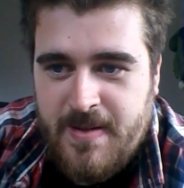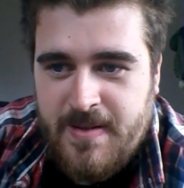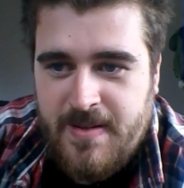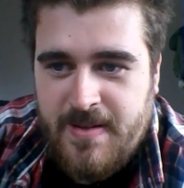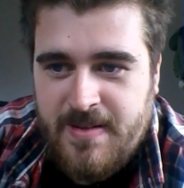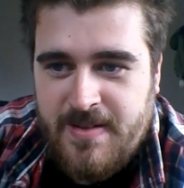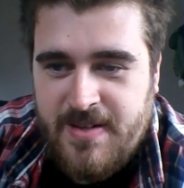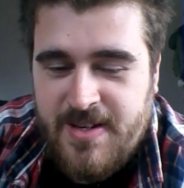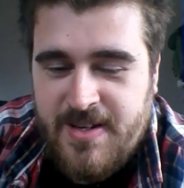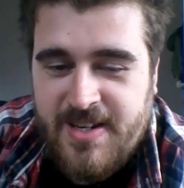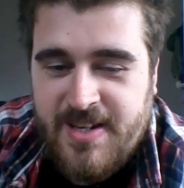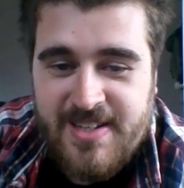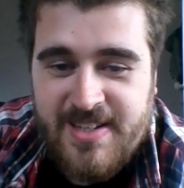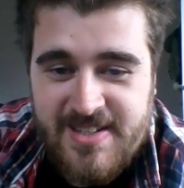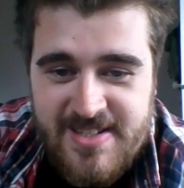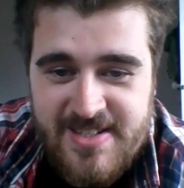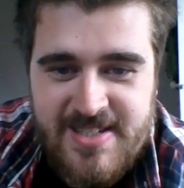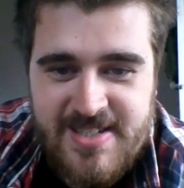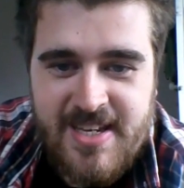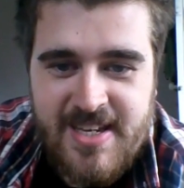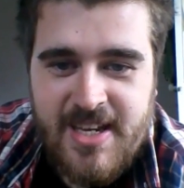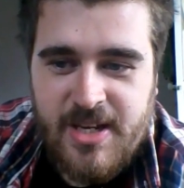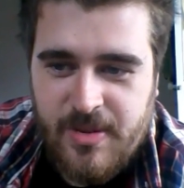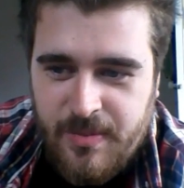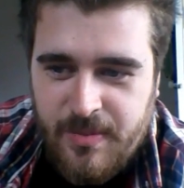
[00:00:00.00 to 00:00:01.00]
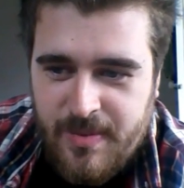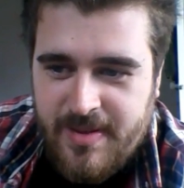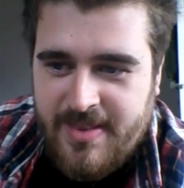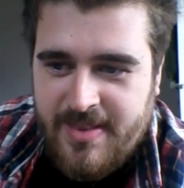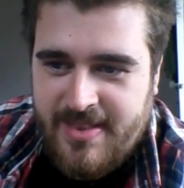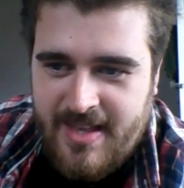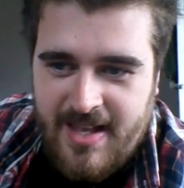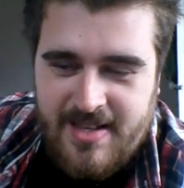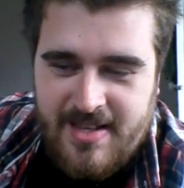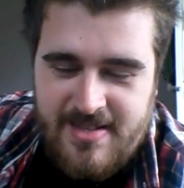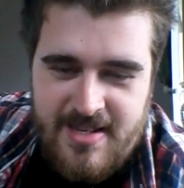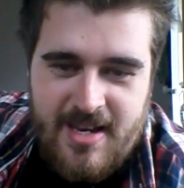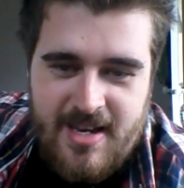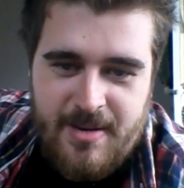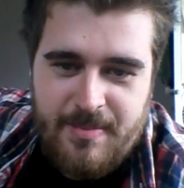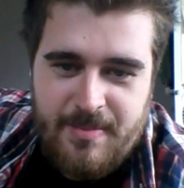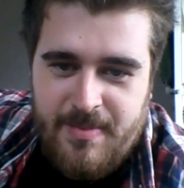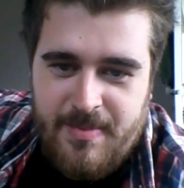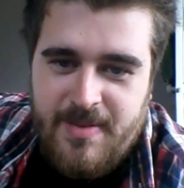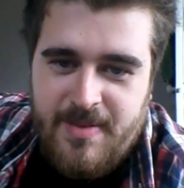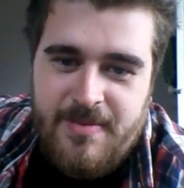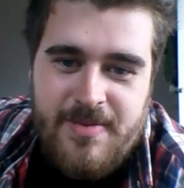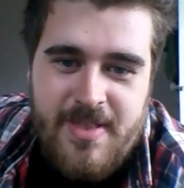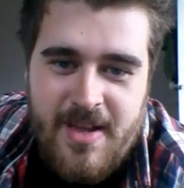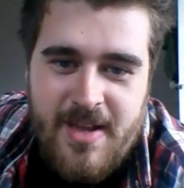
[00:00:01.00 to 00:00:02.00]
you can see with
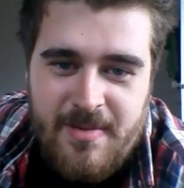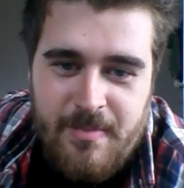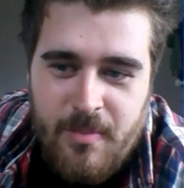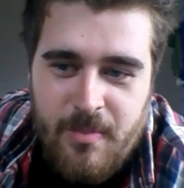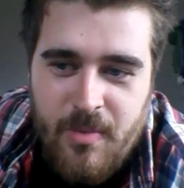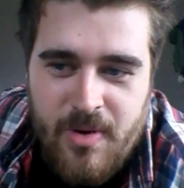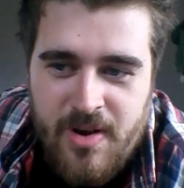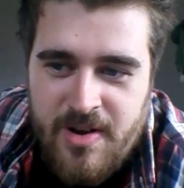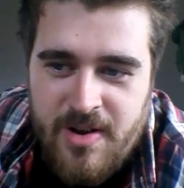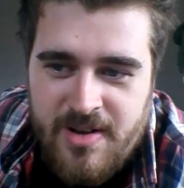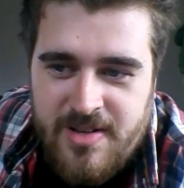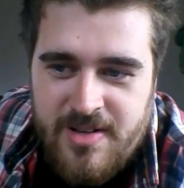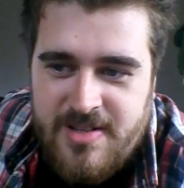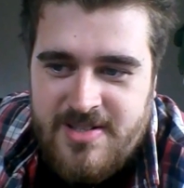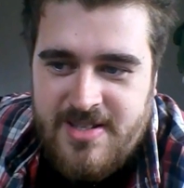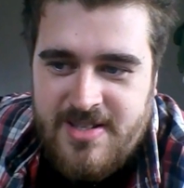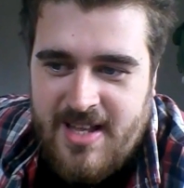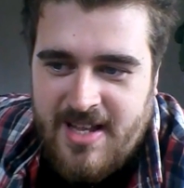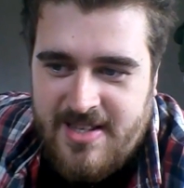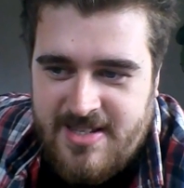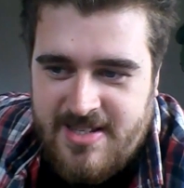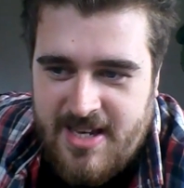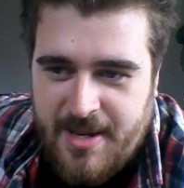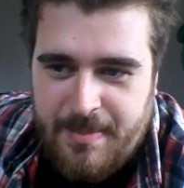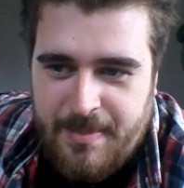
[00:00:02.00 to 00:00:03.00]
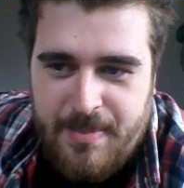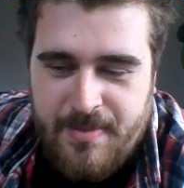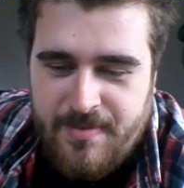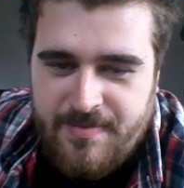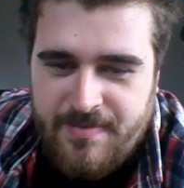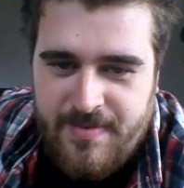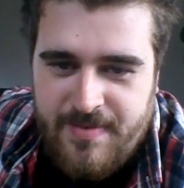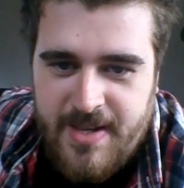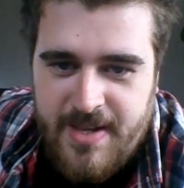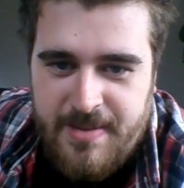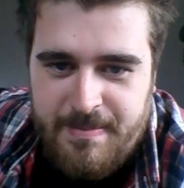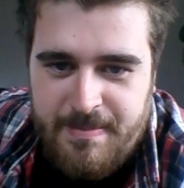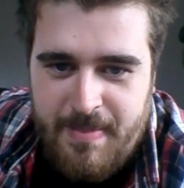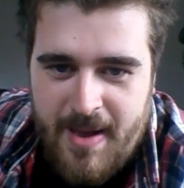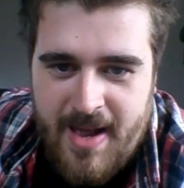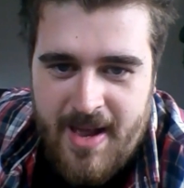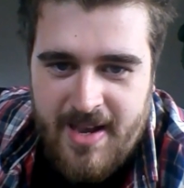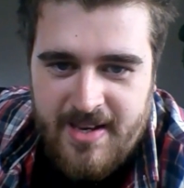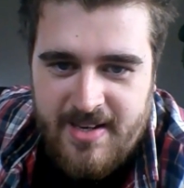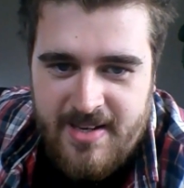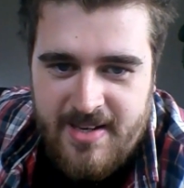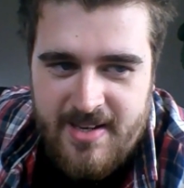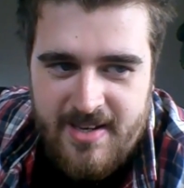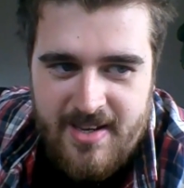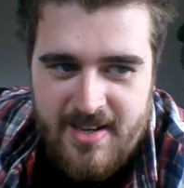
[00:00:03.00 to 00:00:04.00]
them words, that type of
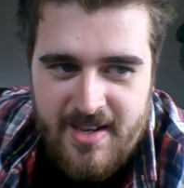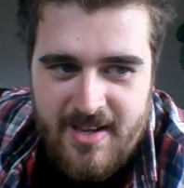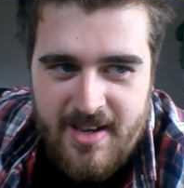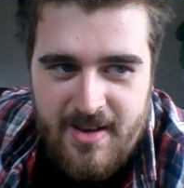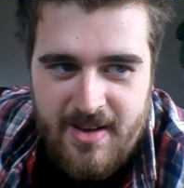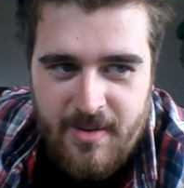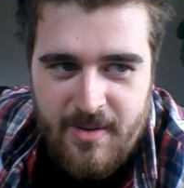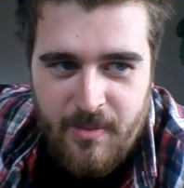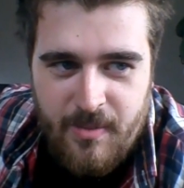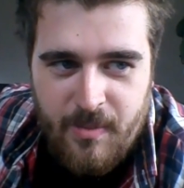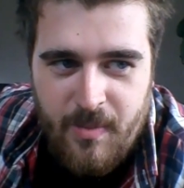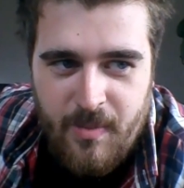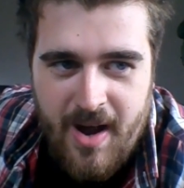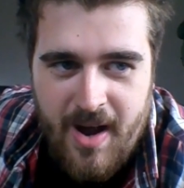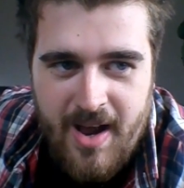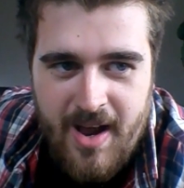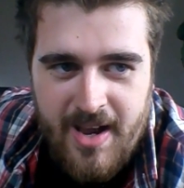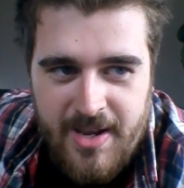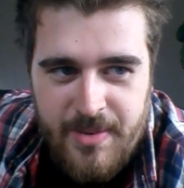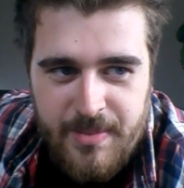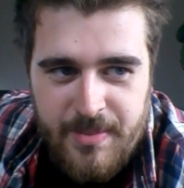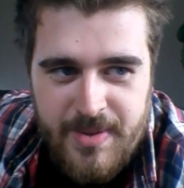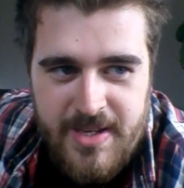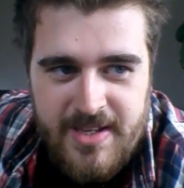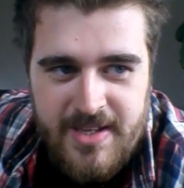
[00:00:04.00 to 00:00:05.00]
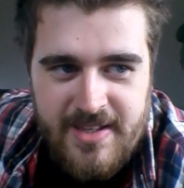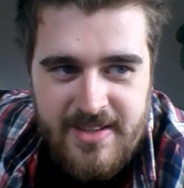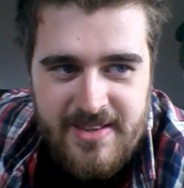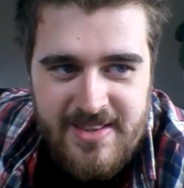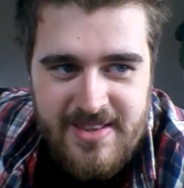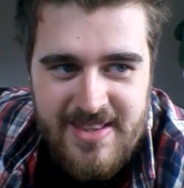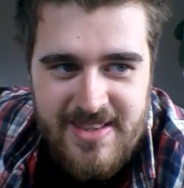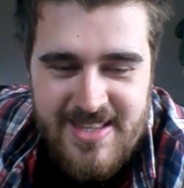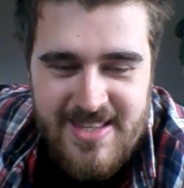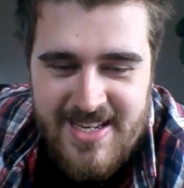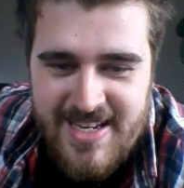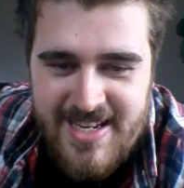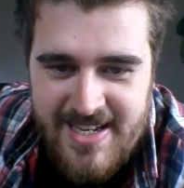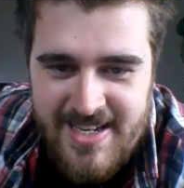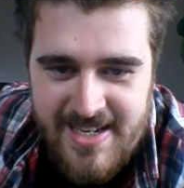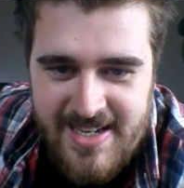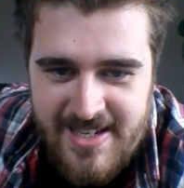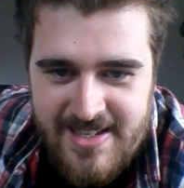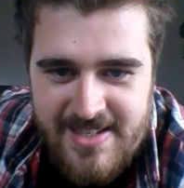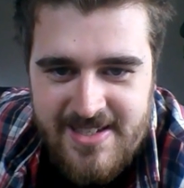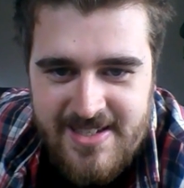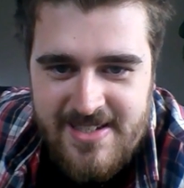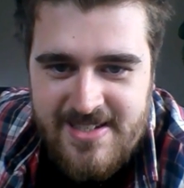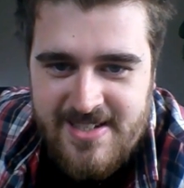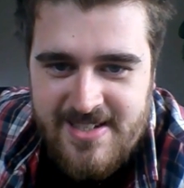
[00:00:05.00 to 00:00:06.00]
feedback, why we need
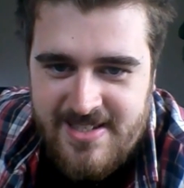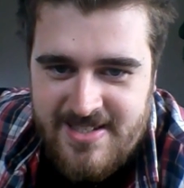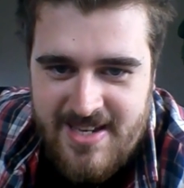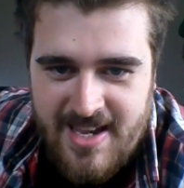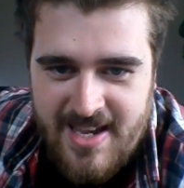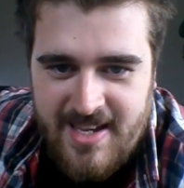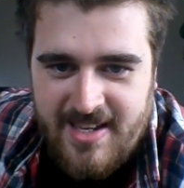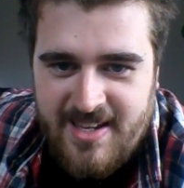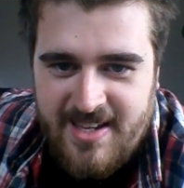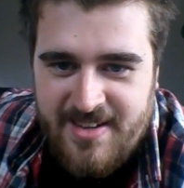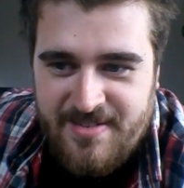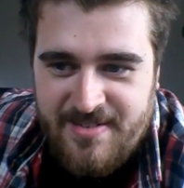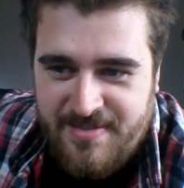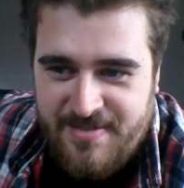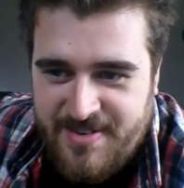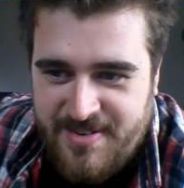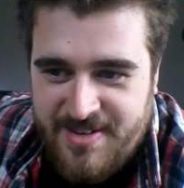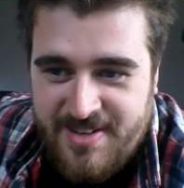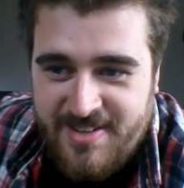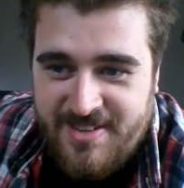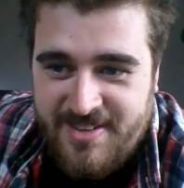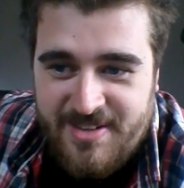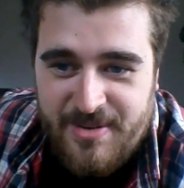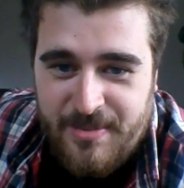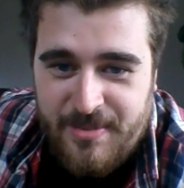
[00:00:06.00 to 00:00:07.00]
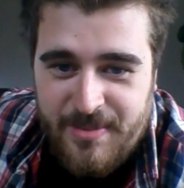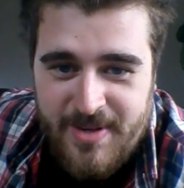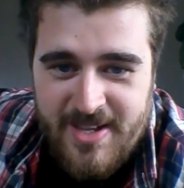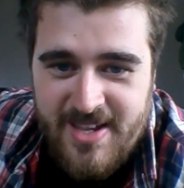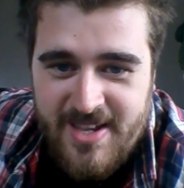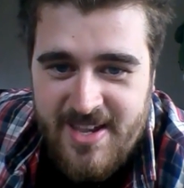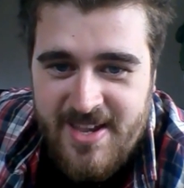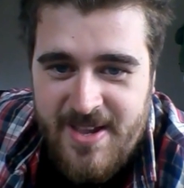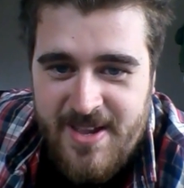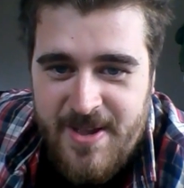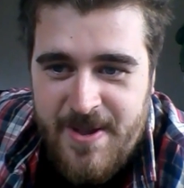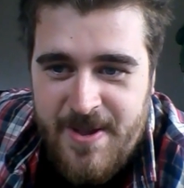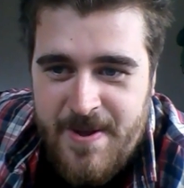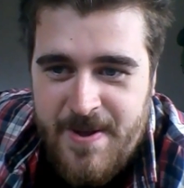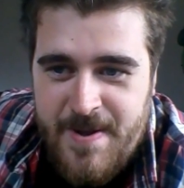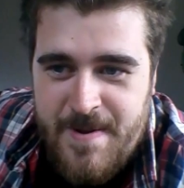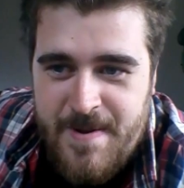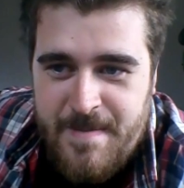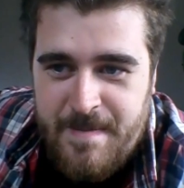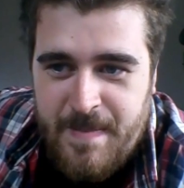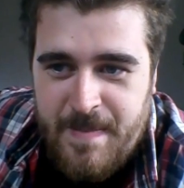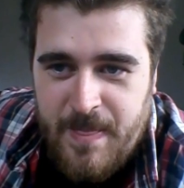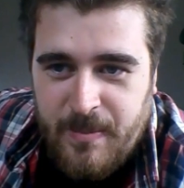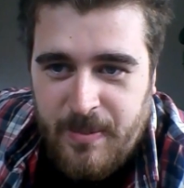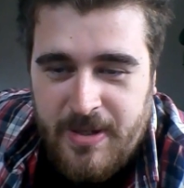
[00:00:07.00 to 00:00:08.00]
to take it further. We
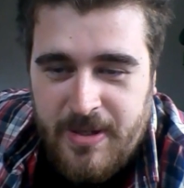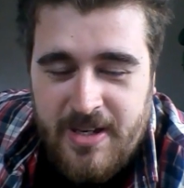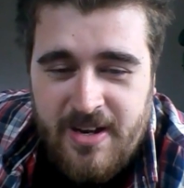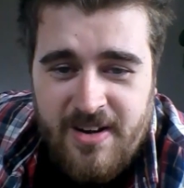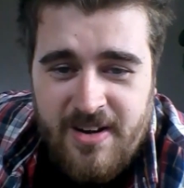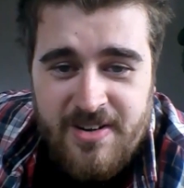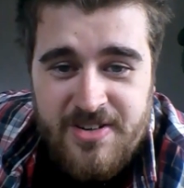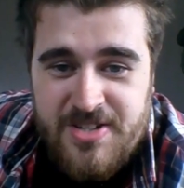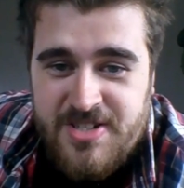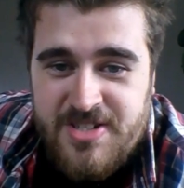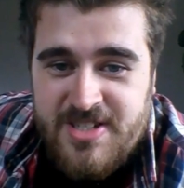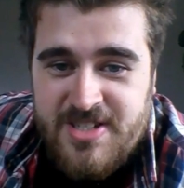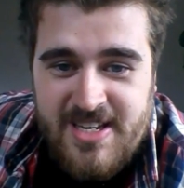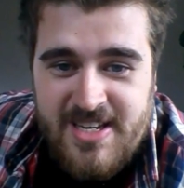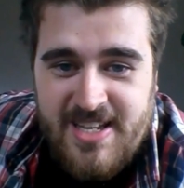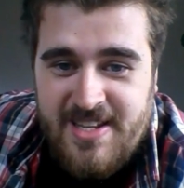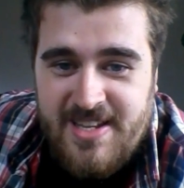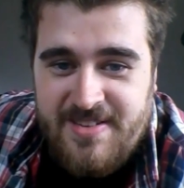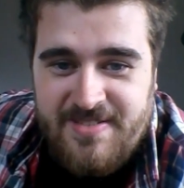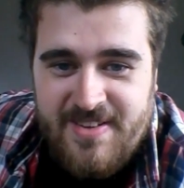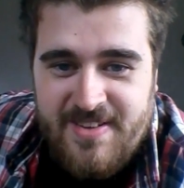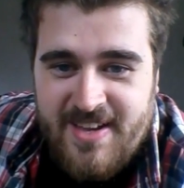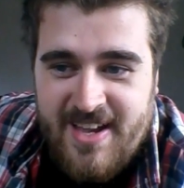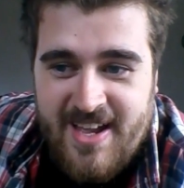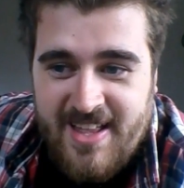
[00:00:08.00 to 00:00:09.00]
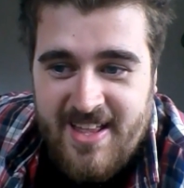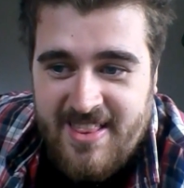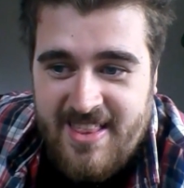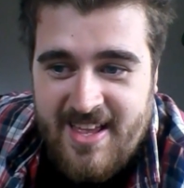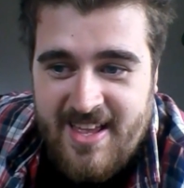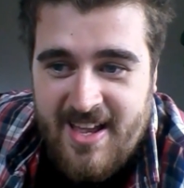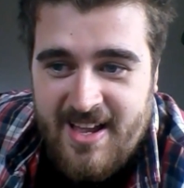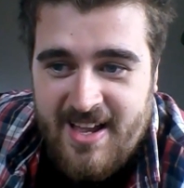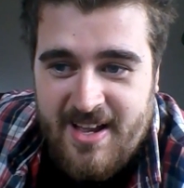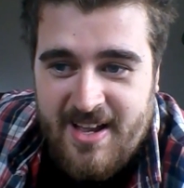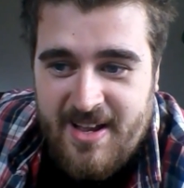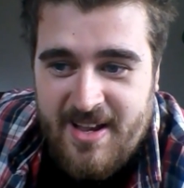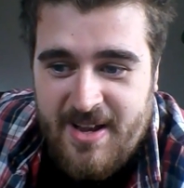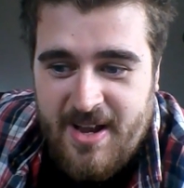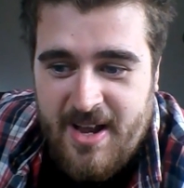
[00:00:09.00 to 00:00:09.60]
can't just leave it at that.